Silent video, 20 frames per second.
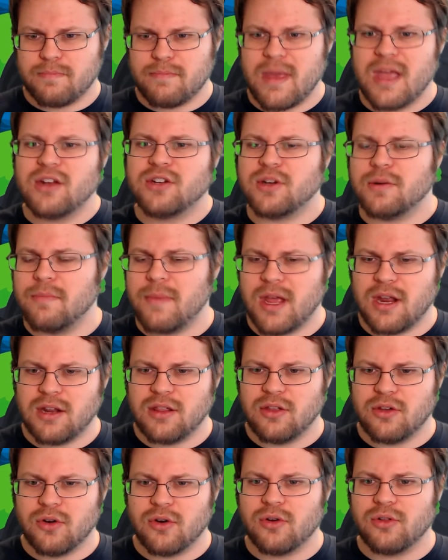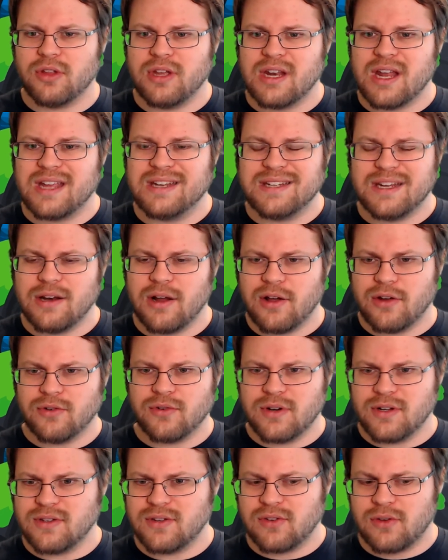mansion made in the early
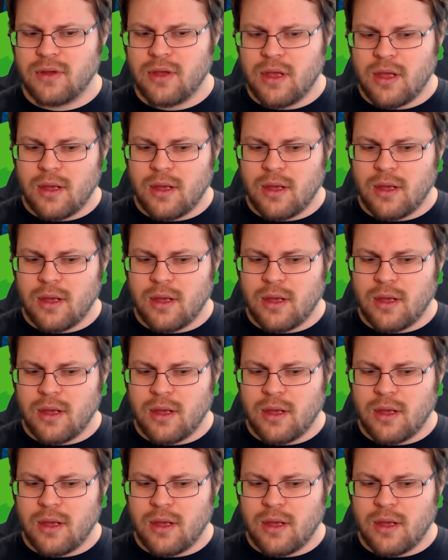1900s,